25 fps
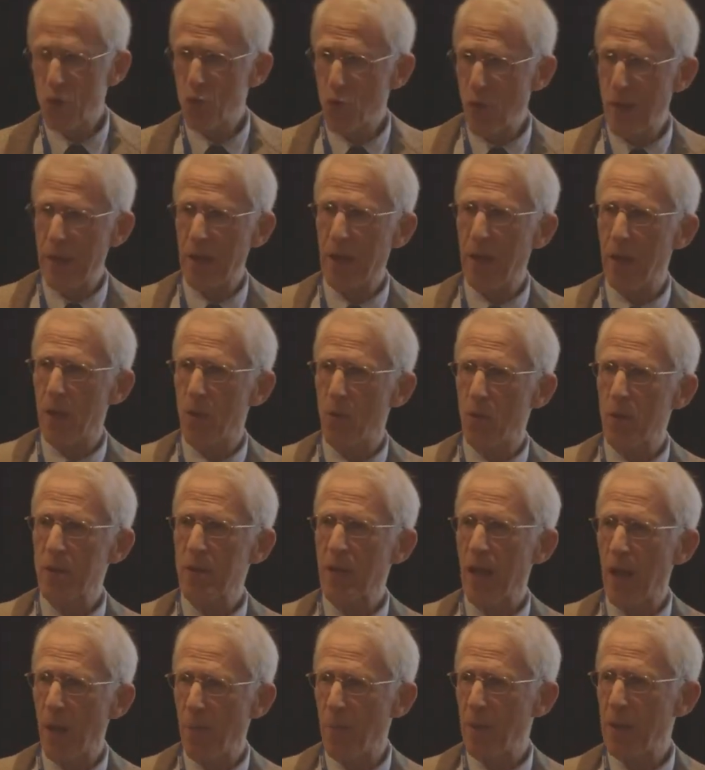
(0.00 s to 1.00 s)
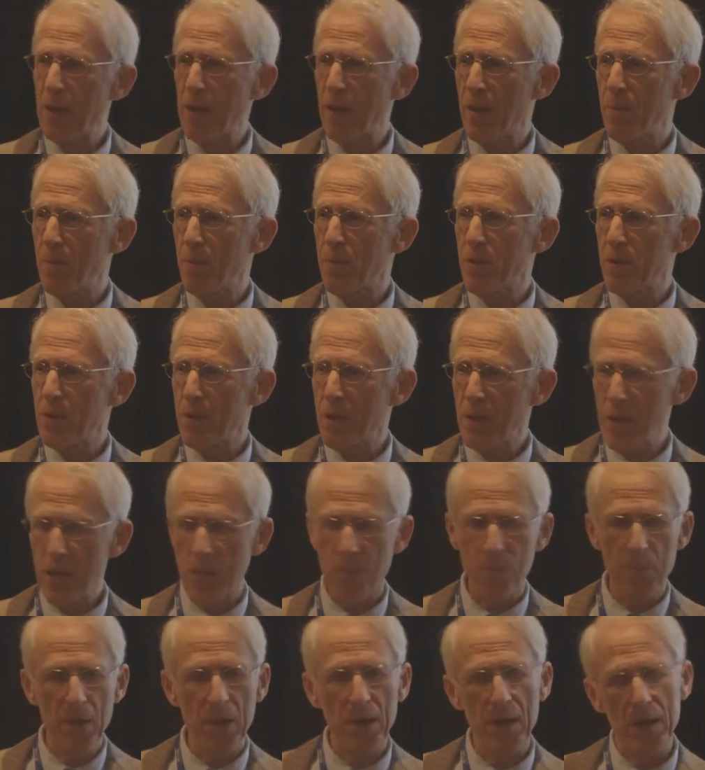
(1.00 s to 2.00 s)
drinking was helping him
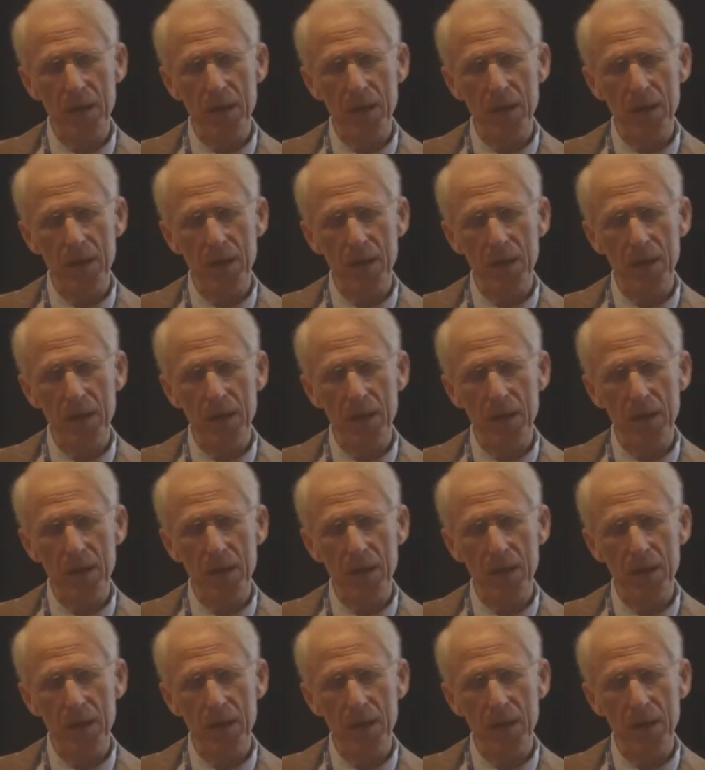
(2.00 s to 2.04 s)
sleep, but